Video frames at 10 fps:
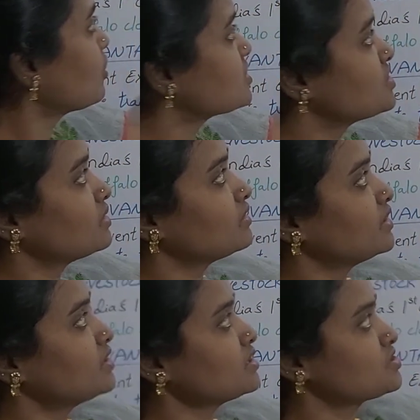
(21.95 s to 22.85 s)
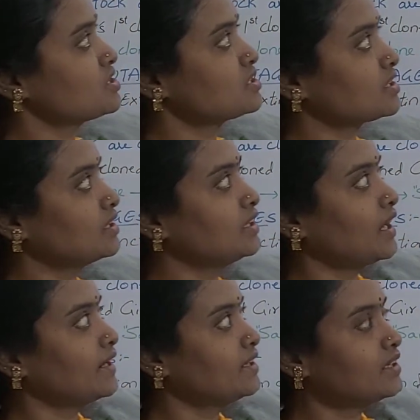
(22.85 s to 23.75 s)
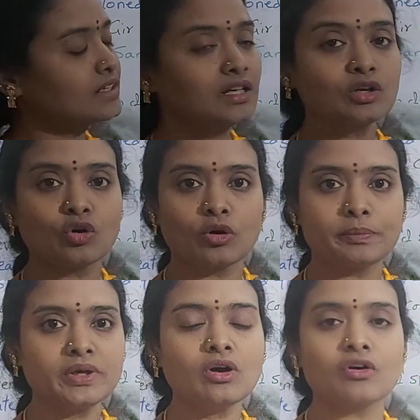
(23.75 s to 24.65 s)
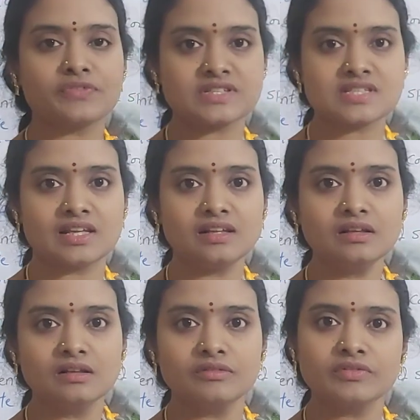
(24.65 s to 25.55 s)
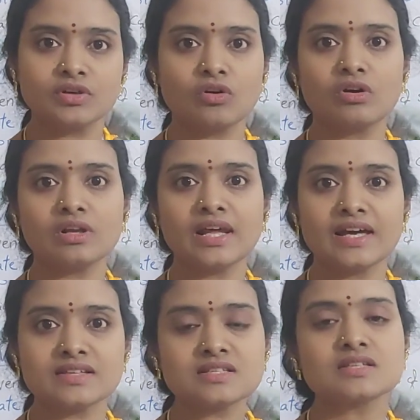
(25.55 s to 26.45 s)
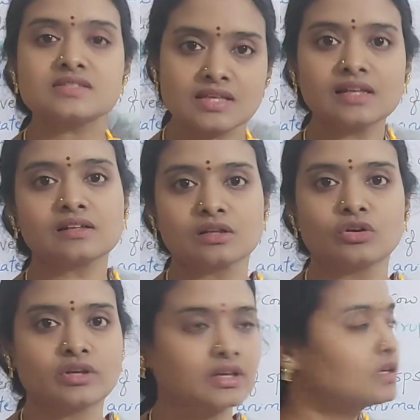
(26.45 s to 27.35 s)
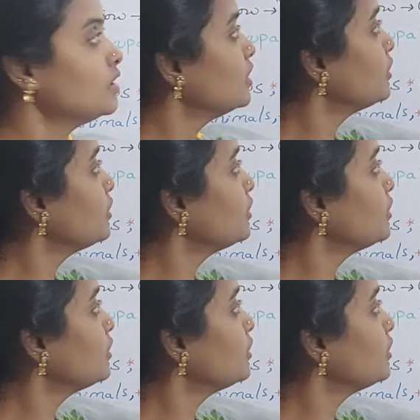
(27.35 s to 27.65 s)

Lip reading: generating genetically identical copy of a cell, we call as cell cloning. If